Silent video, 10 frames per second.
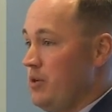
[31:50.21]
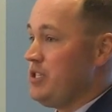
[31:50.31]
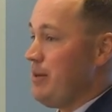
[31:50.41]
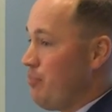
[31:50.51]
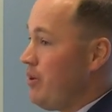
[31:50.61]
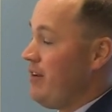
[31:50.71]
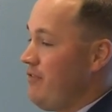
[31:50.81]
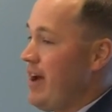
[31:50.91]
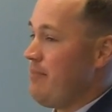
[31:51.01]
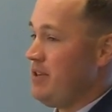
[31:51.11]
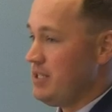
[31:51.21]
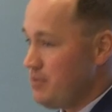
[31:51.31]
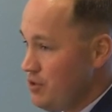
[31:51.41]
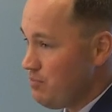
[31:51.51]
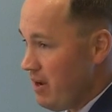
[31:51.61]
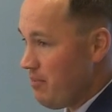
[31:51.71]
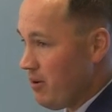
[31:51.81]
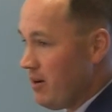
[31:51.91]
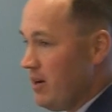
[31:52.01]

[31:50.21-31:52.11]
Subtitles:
which is a pretty fabulous newspaper.